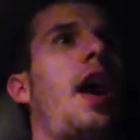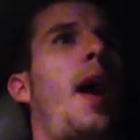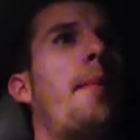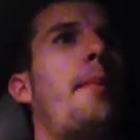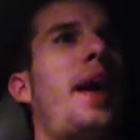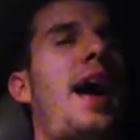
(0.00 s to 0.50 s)

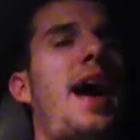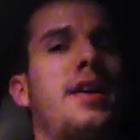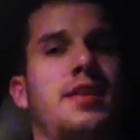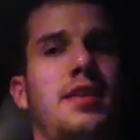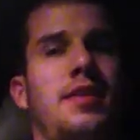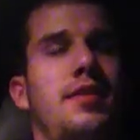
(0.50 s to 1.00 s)
I'm
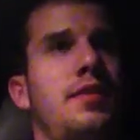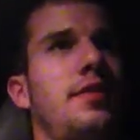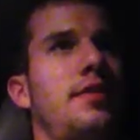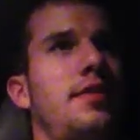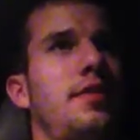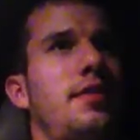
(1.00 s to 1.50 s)
back.
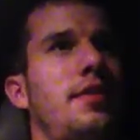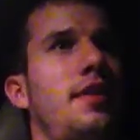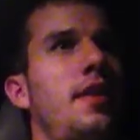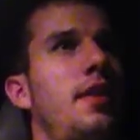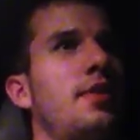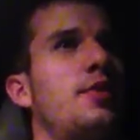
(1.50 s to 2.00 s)

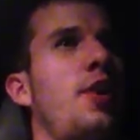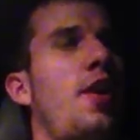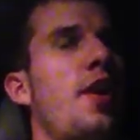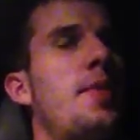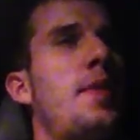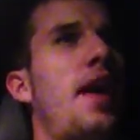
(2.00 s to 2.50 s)

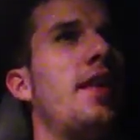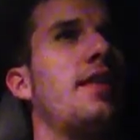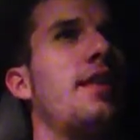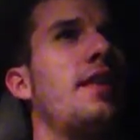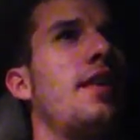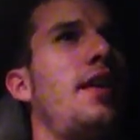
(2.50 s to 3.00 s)
Sorry about
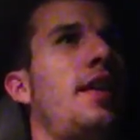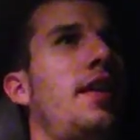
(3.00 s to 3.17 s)
the